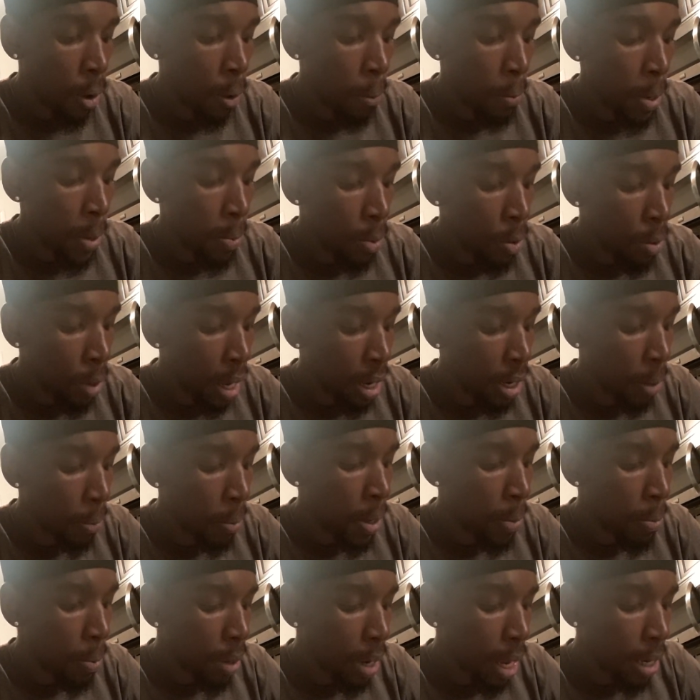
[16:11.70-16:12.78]
though people like
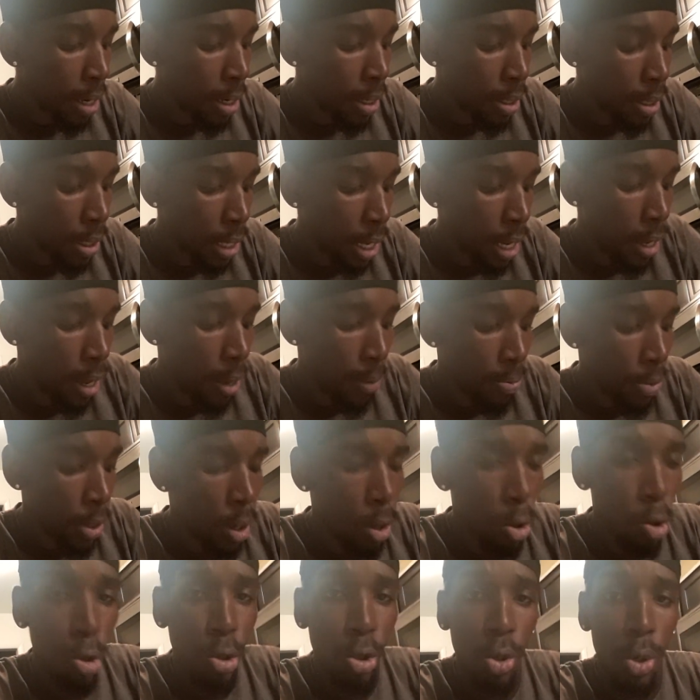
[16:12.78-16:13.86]
to say,
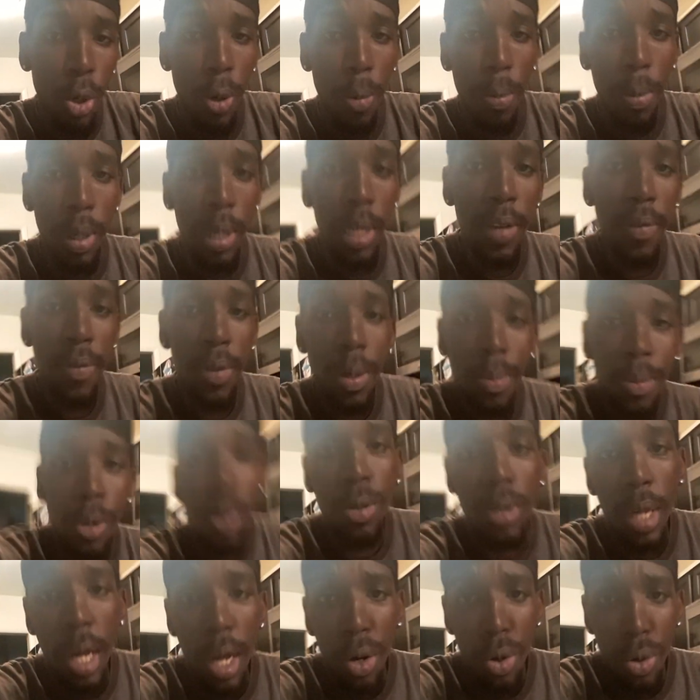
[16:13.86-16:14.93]
those who don't believe in the
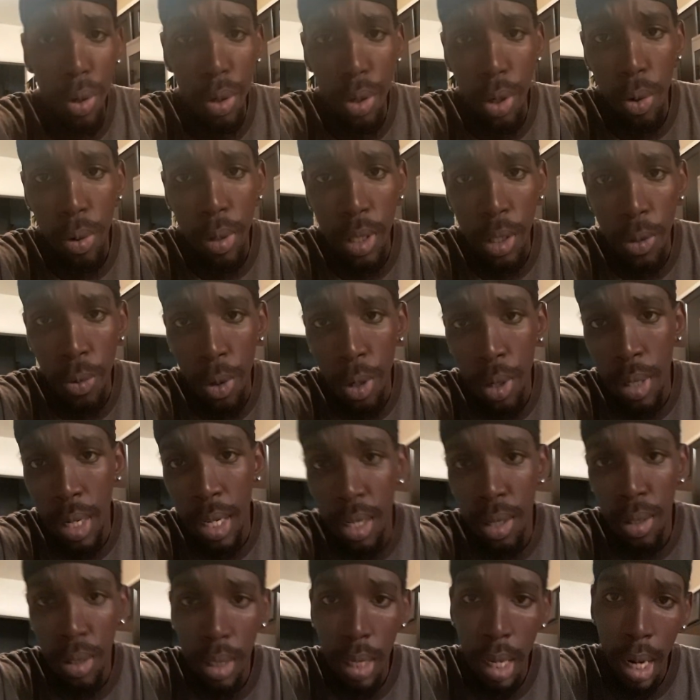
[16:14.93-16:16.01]
Most High, who don't know His word,
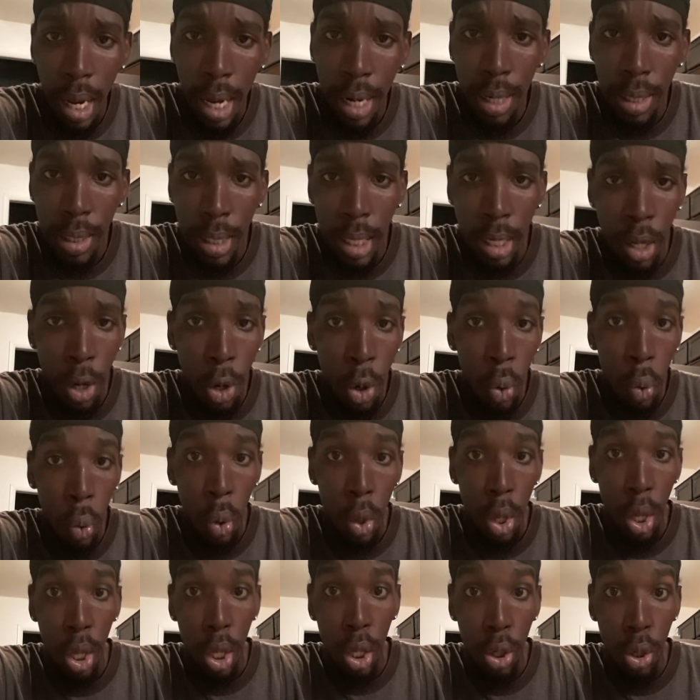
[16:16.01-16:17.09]
they like to say, oh,
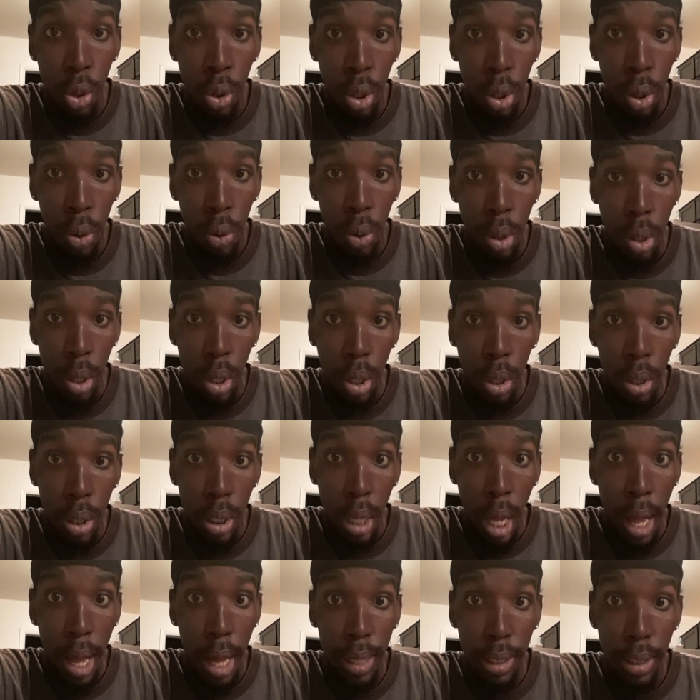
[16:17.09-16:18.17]
you know,
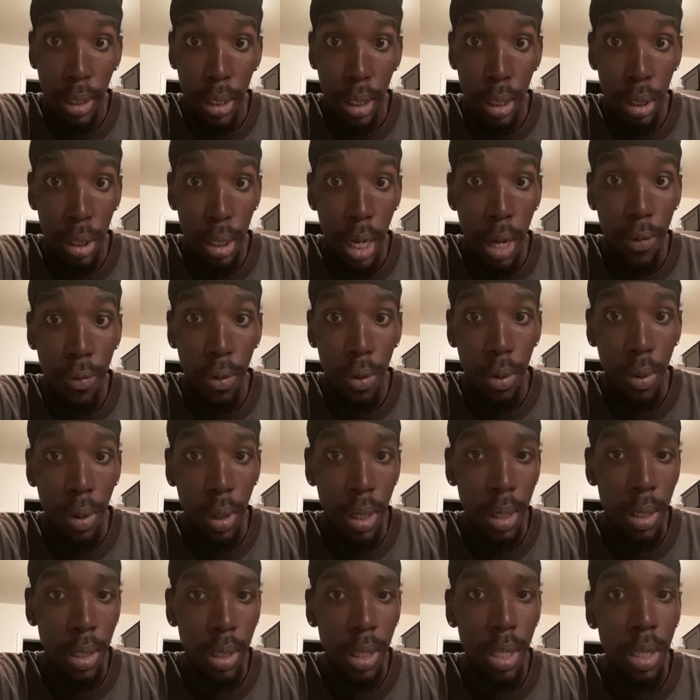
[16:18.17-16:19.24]
God is the devil,
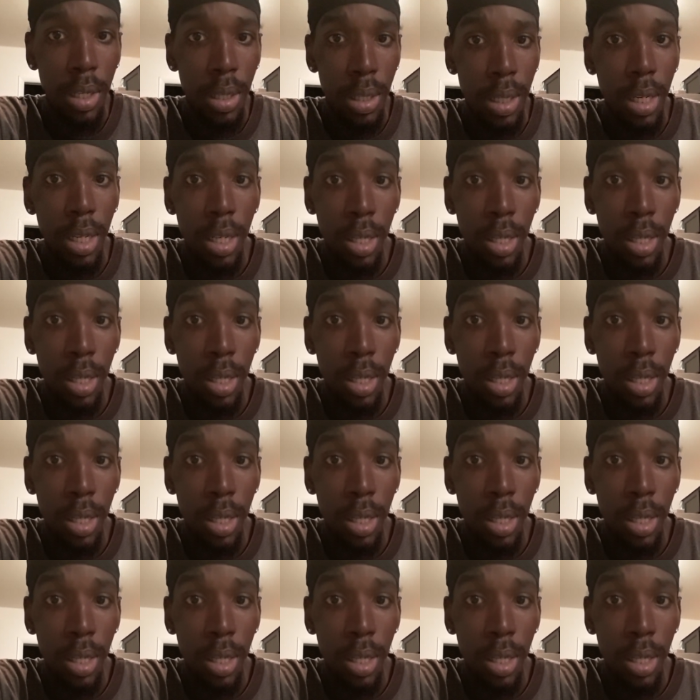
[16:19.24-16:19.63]
because these